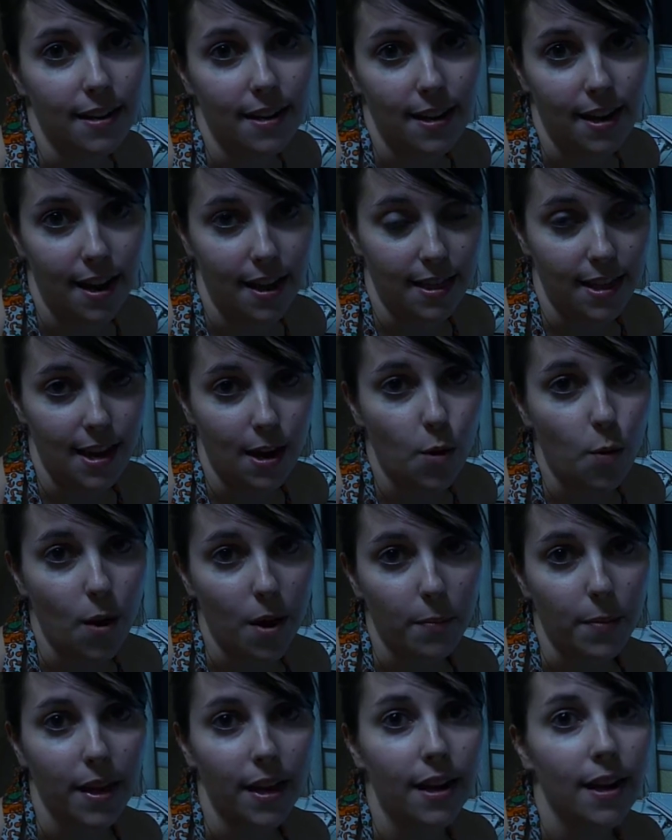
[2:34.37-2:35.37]
and the
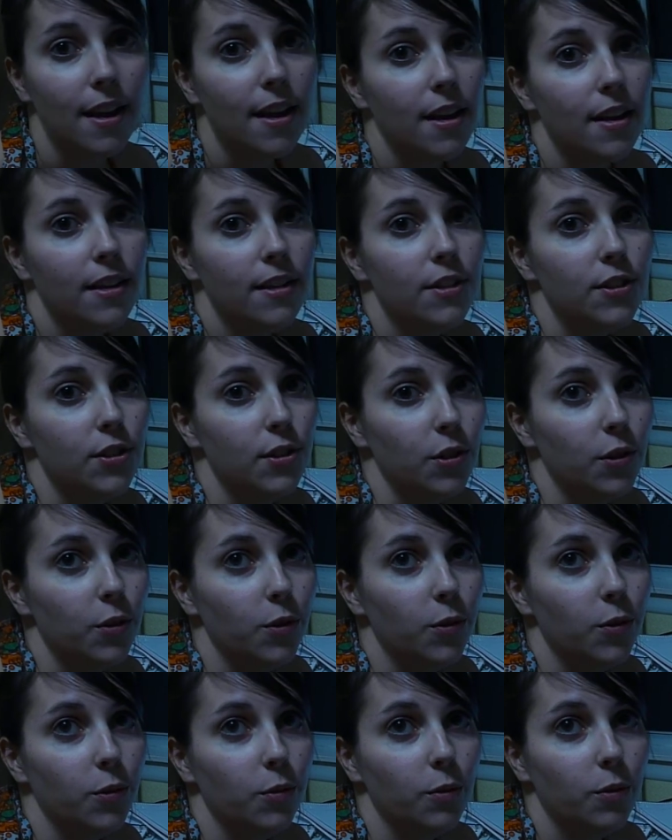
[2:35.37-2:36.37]
equipment
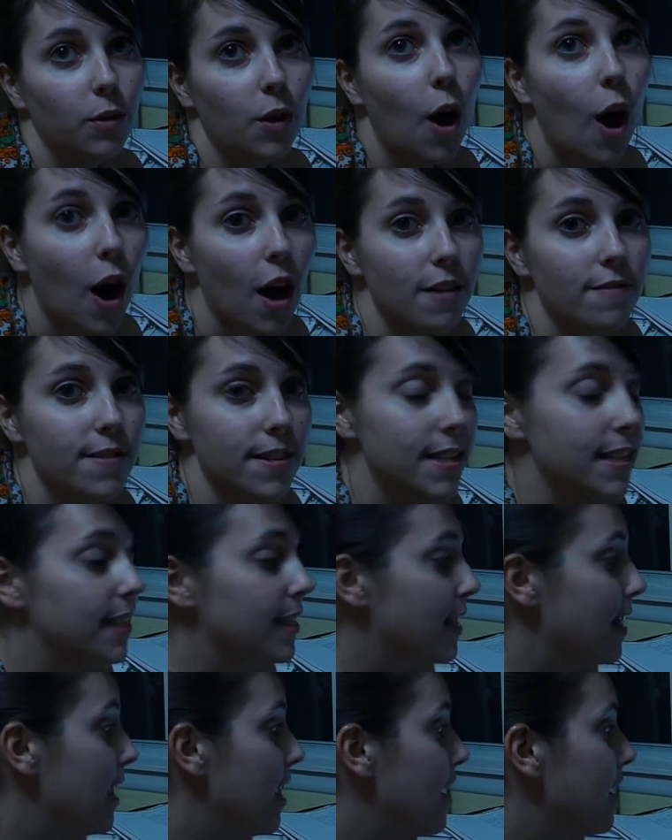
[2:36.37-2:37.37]
to carve these
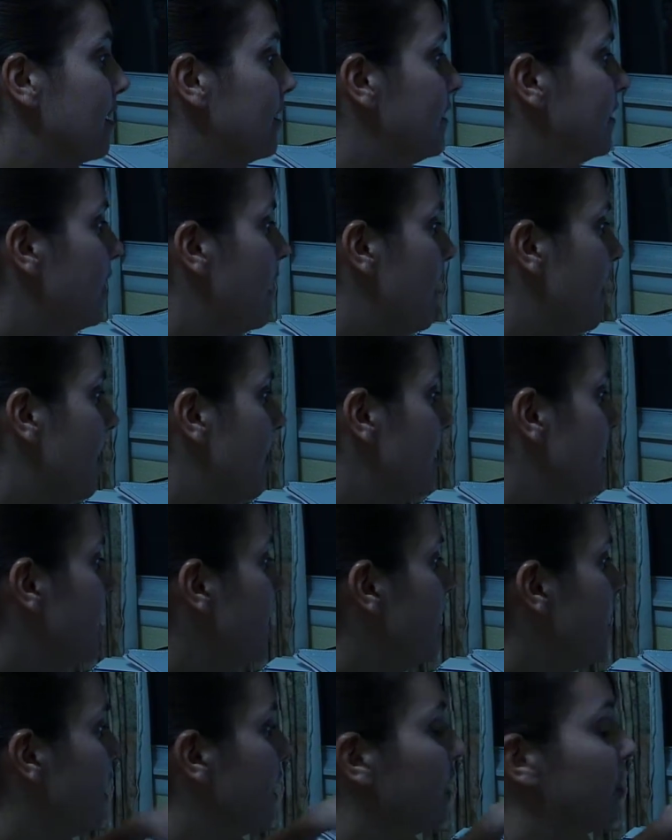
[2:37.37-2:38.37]
things, and
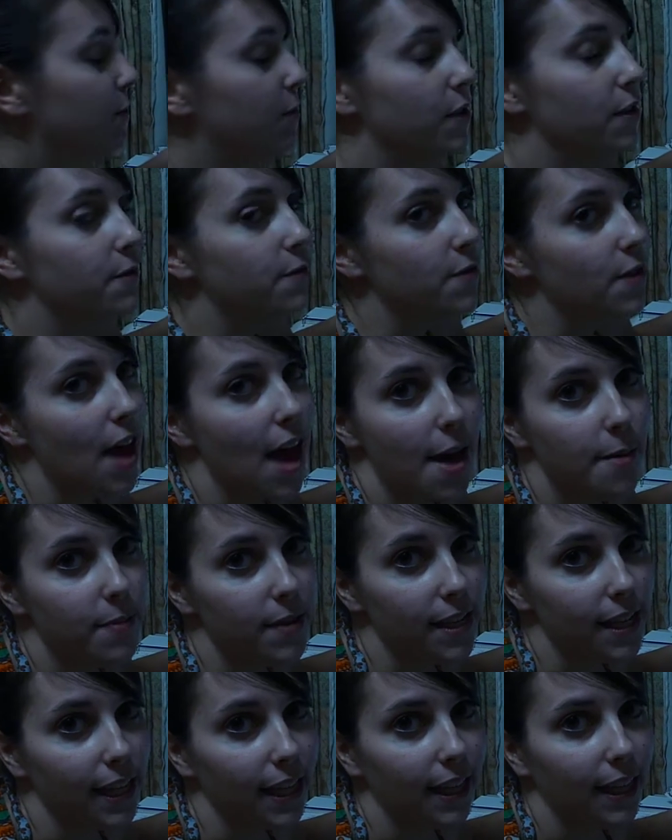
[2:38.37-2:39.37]
it's beautiful
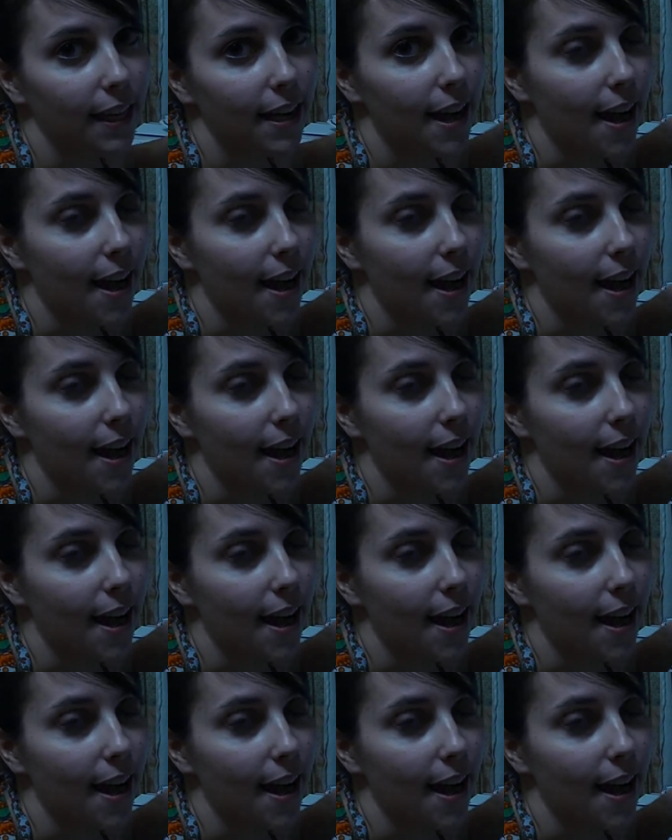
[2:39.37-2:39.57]
ebony.